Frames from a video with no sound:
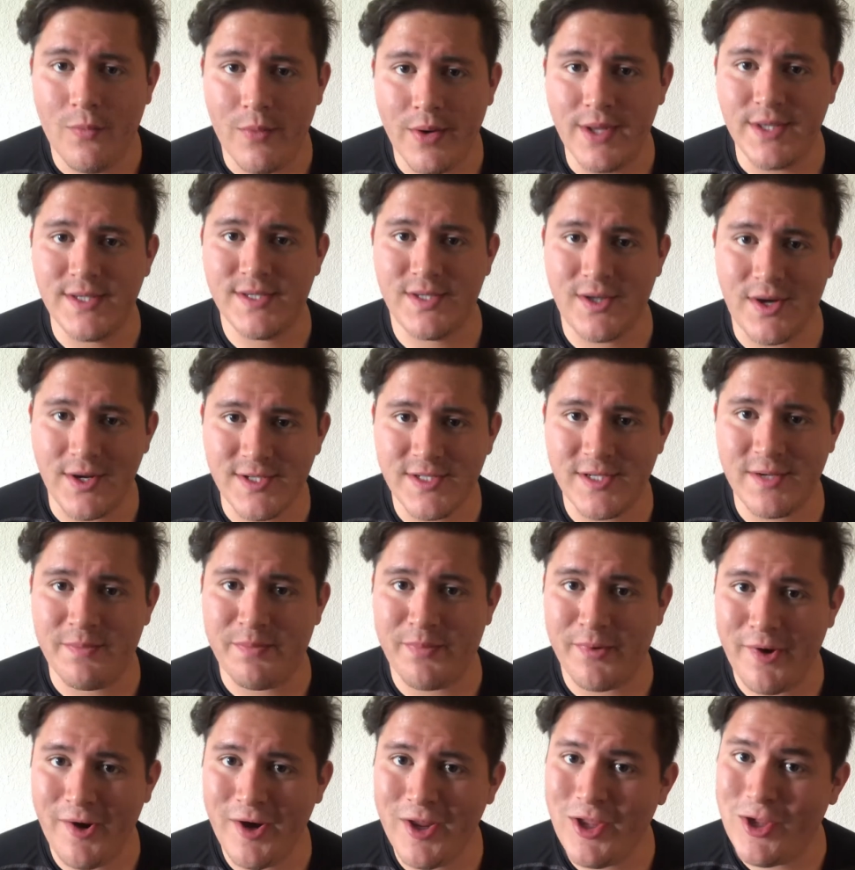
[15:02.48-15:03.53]
When it starts to
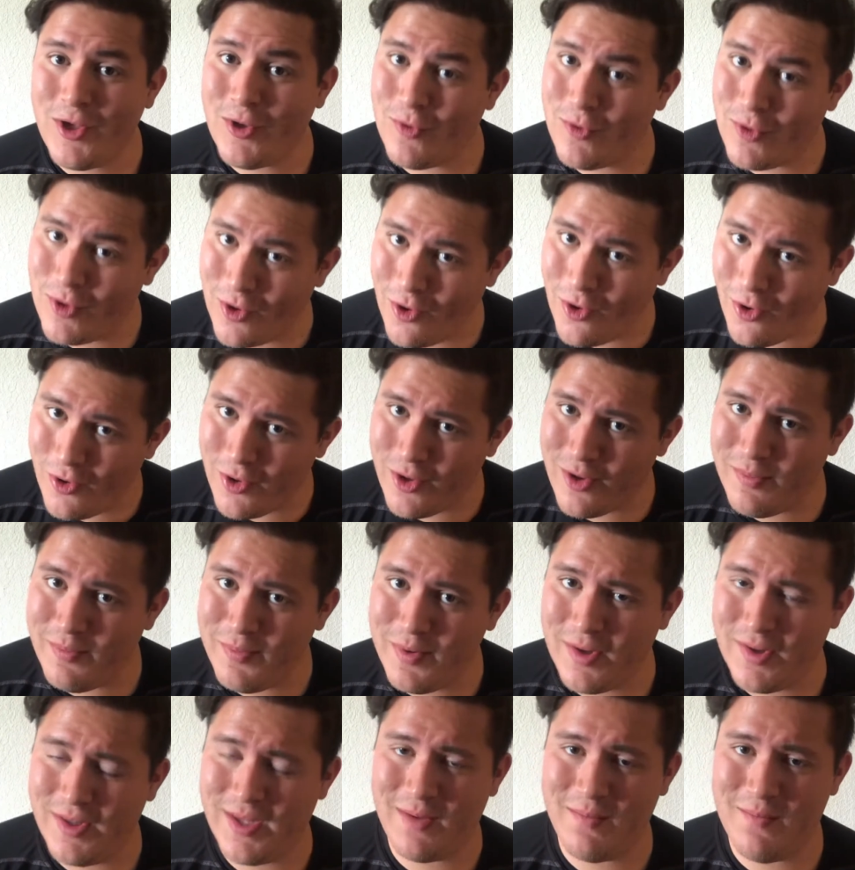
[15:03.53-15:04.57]
burn, you know you're
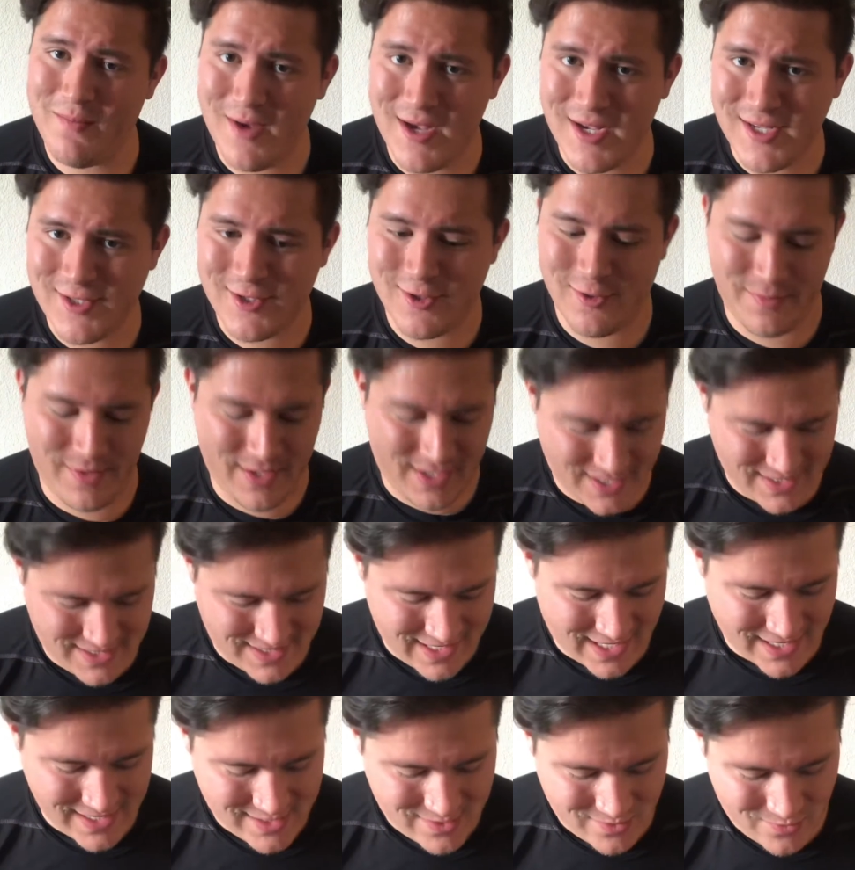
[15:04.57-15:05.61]
building muscle because
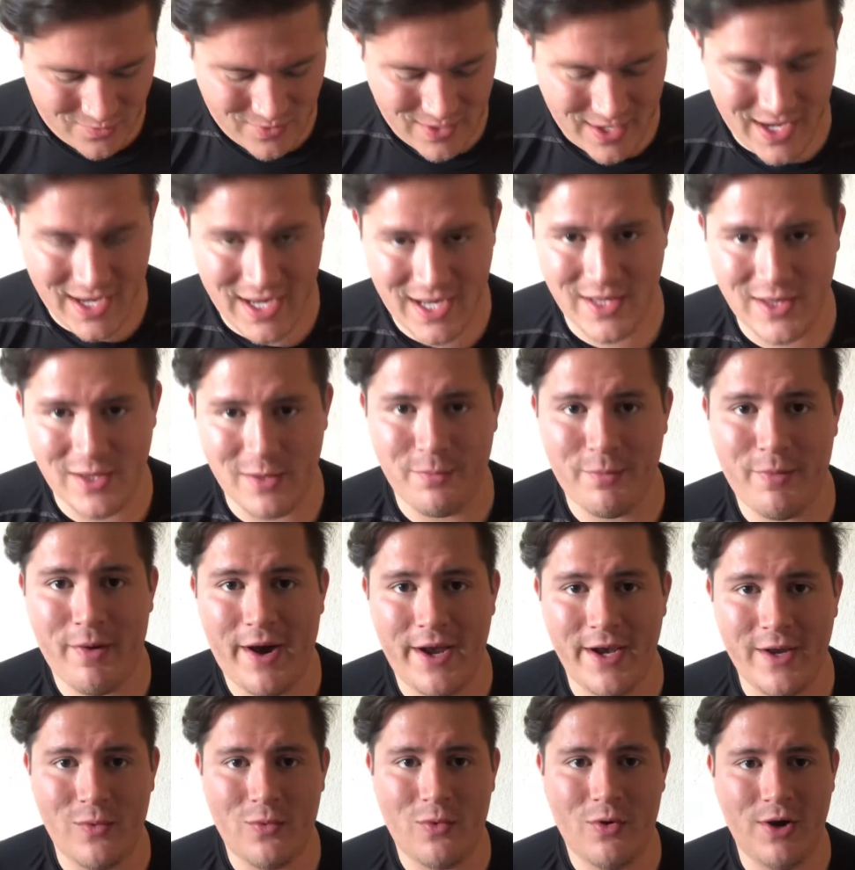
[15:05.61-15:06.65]
that's the way the
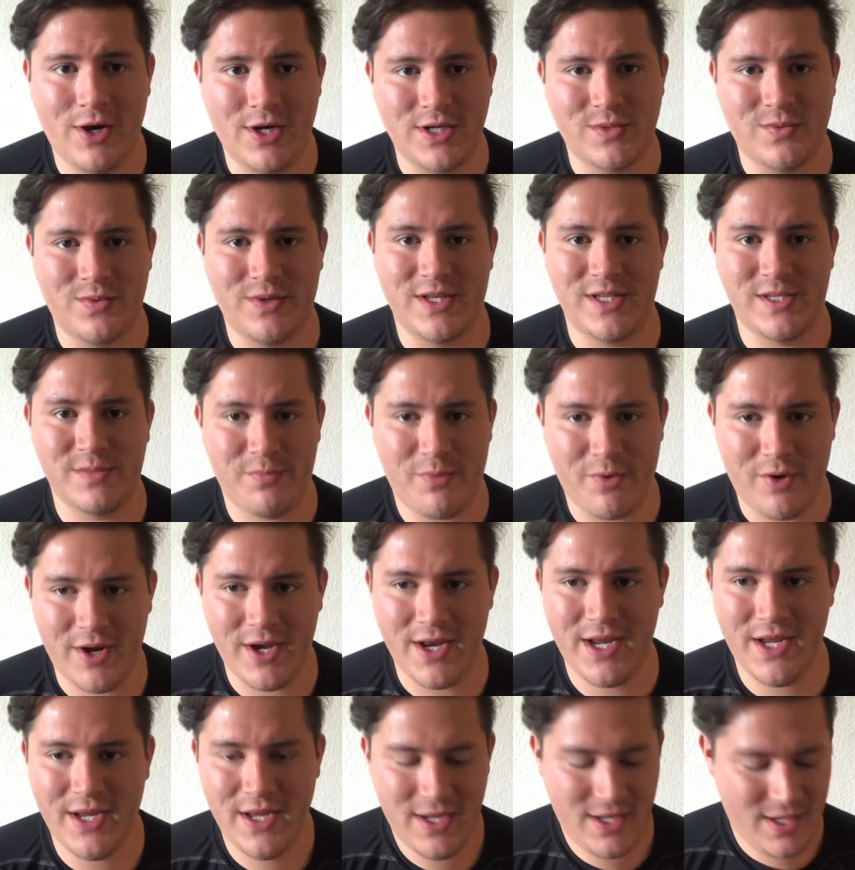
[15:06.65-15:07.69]
body works. When it's
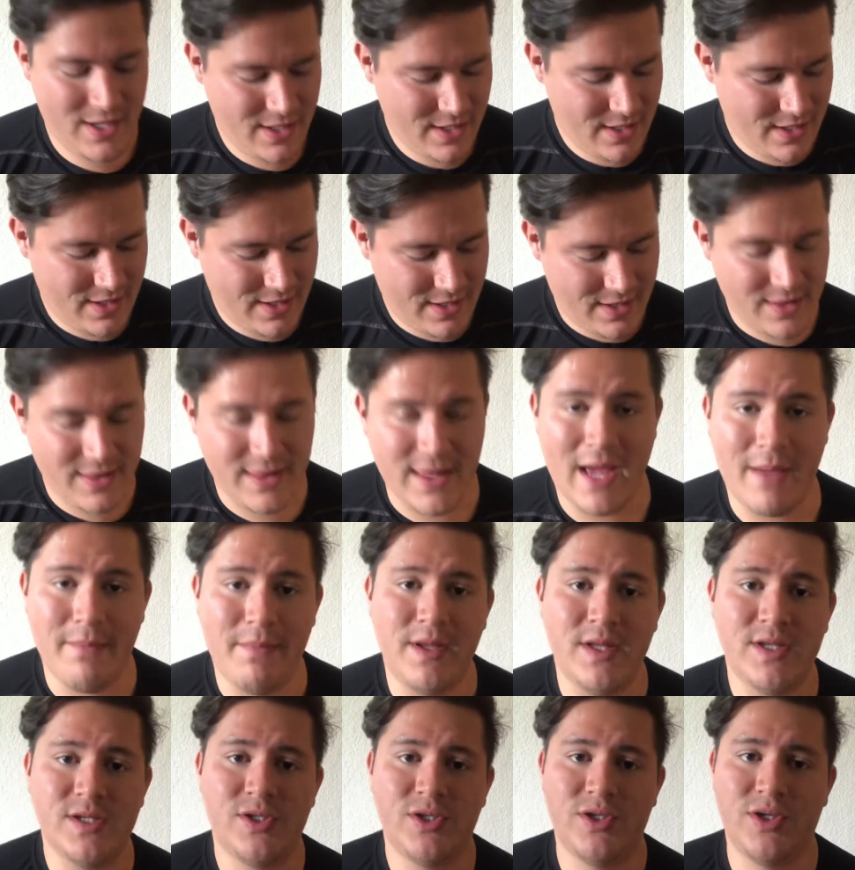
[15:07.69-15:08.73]
burning, that
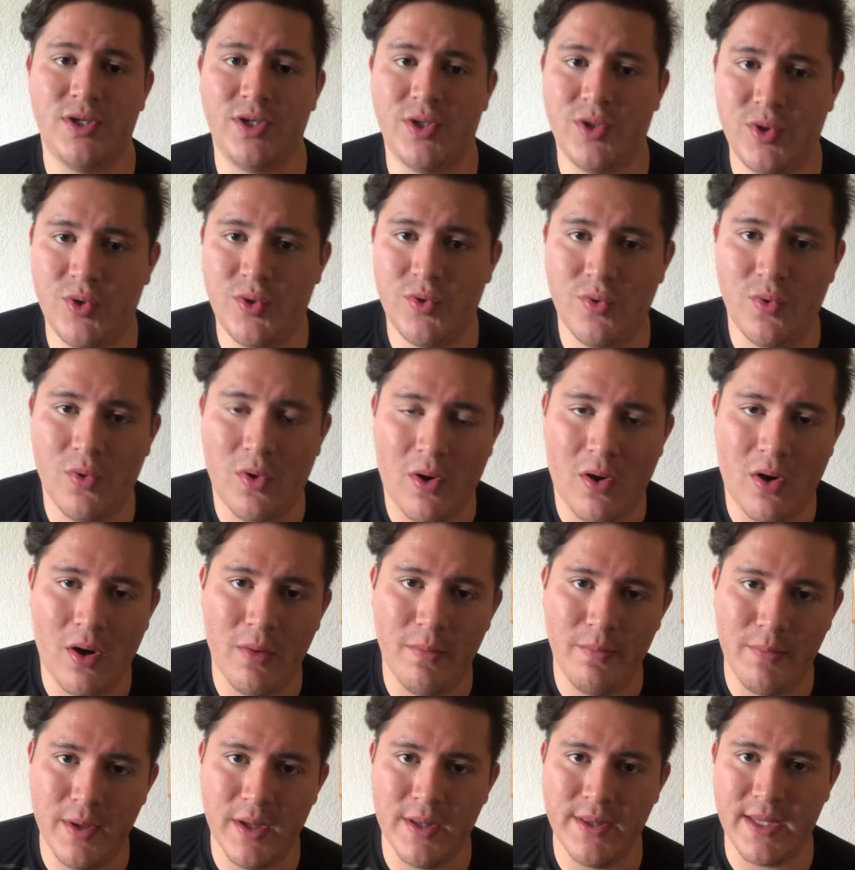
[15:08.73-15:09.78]
means you
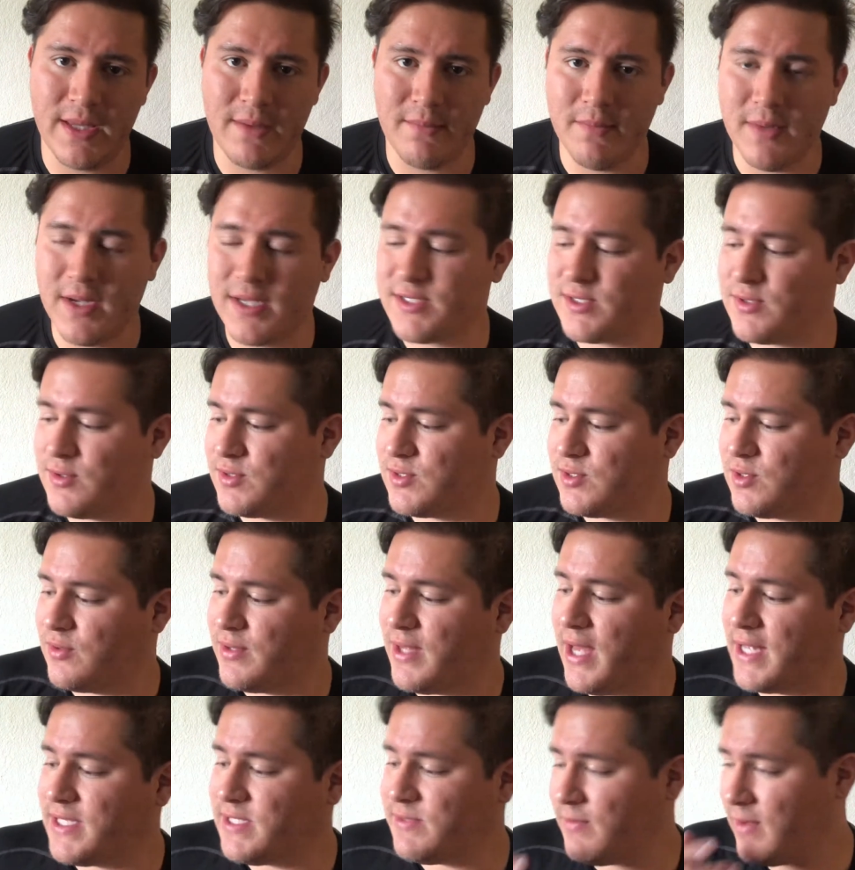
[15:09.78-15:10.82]
are building muscle. So
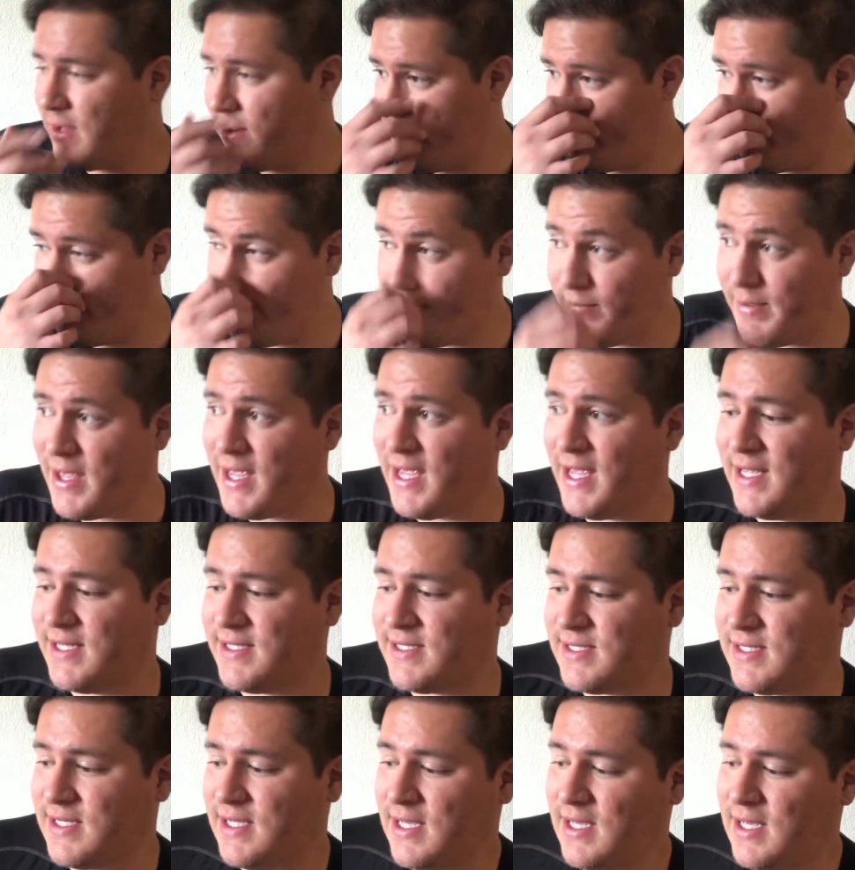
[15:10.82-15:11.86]
that's my
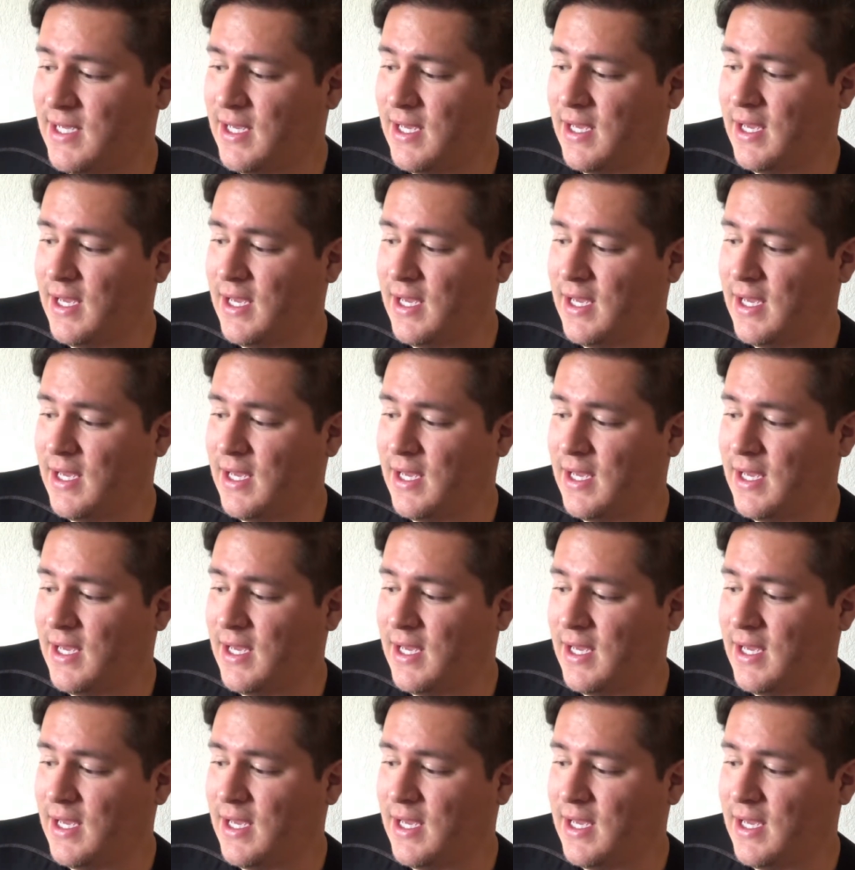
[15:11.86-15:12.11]
biggest